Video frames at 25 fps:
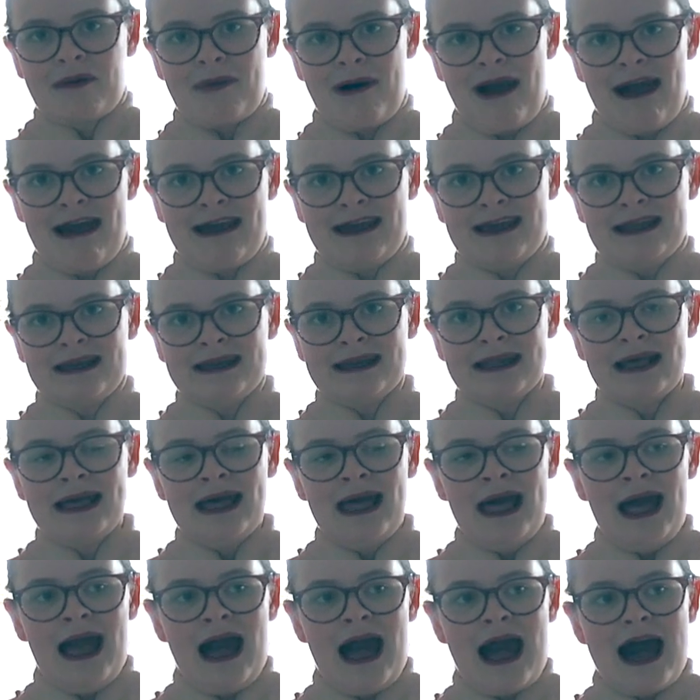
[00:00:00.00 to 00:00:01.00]
a pain,
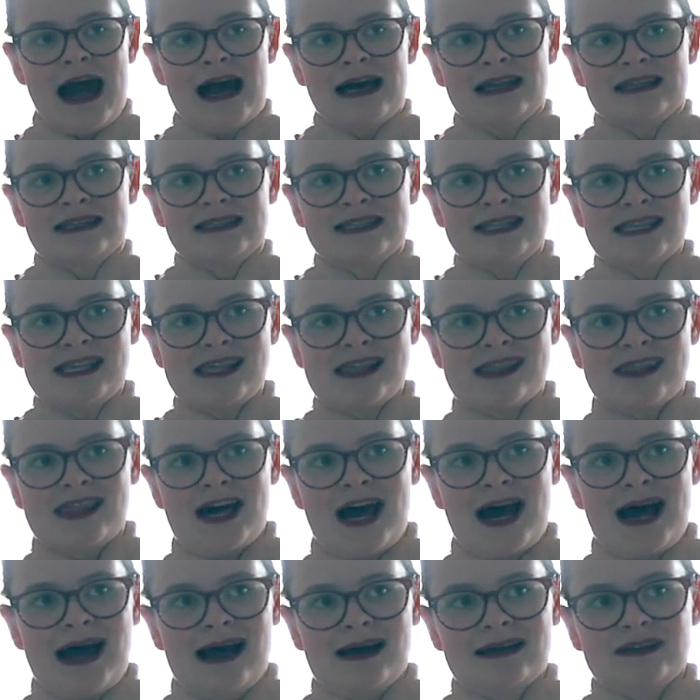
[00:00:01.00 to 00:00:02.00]
and
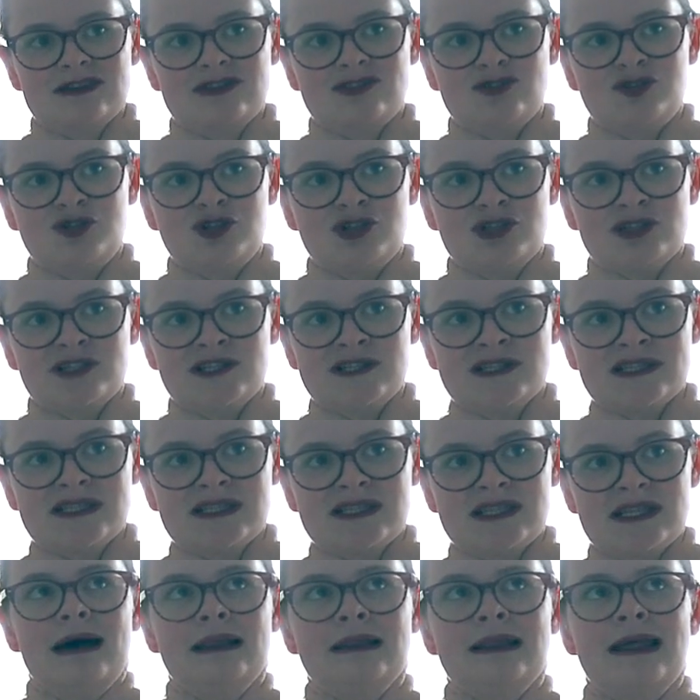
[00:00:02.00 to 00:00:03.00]
that
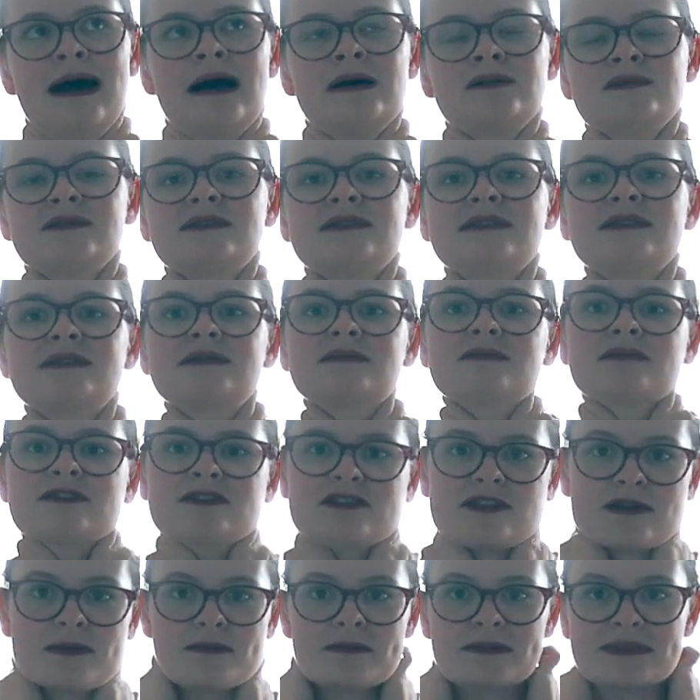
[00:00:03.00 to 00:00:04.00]
just allows
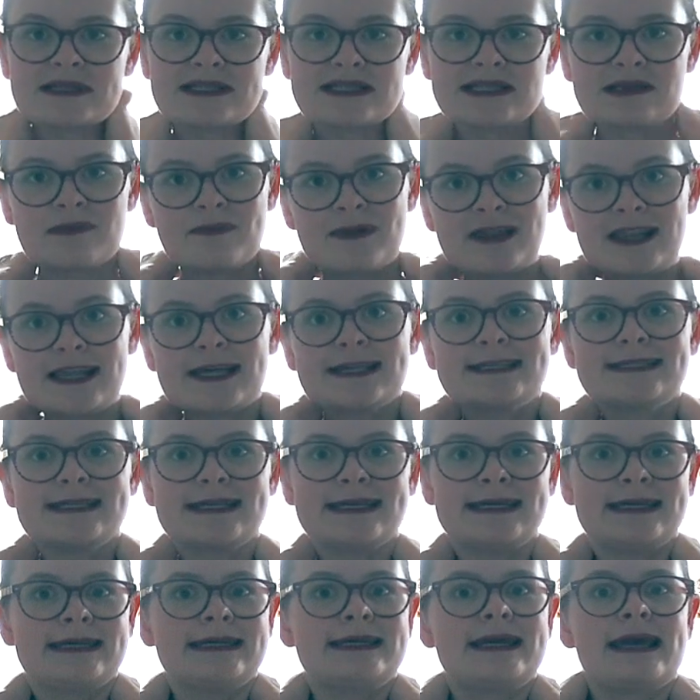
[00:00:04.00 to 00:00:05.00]
some
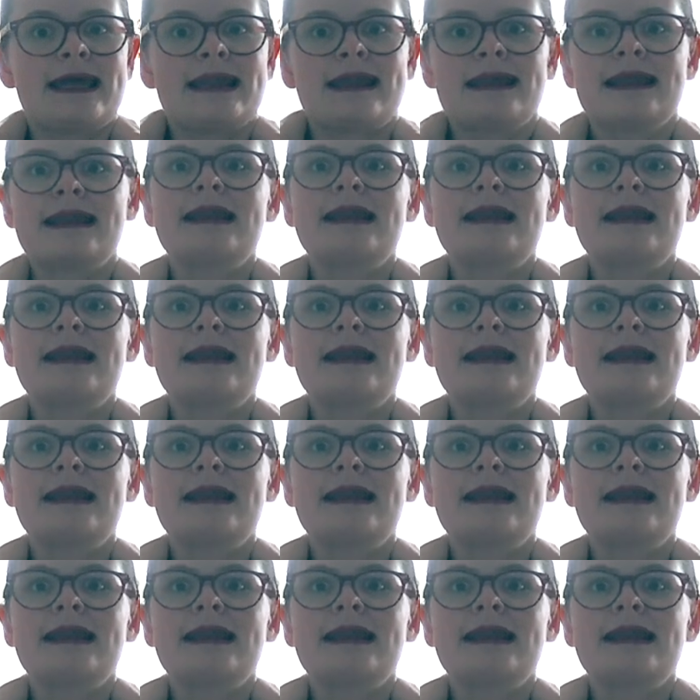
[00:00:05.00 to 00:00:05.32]
stability in